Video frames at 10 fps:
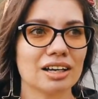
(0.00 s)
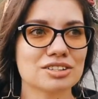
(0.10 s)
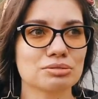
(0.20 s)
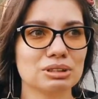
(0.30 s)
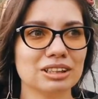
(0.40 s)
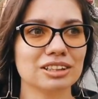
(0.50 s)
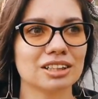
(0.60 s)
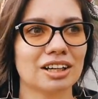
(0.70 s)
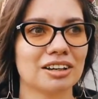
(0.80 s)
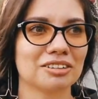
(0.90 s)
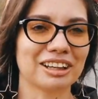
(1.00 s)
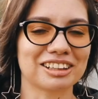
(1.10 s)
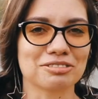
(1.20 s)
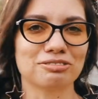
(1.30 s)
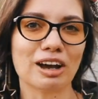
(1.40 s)
it's really
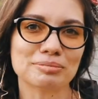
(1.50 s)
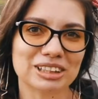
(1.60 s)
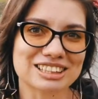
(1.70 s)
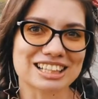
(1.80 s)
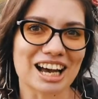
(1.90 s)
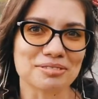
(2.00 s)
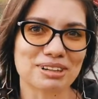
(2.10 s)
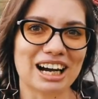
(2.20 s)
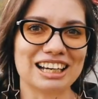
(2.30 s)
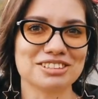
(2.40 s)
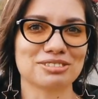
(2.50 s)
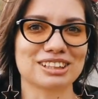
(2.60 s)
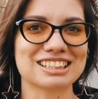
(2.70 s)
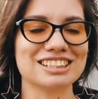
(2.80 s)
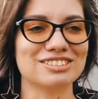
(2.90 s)
like a family type kind of
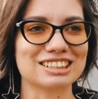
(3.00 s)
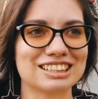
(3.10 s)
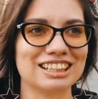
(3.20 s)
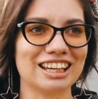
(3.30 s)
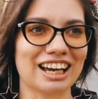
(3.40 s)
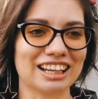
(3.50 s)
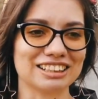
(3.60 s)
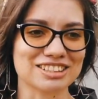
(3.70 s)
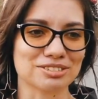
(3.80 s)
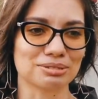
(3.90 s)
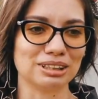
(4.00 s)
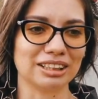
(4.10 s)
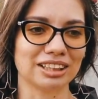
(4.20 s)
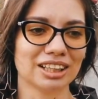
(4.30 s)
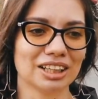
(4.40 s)
activity and it's really,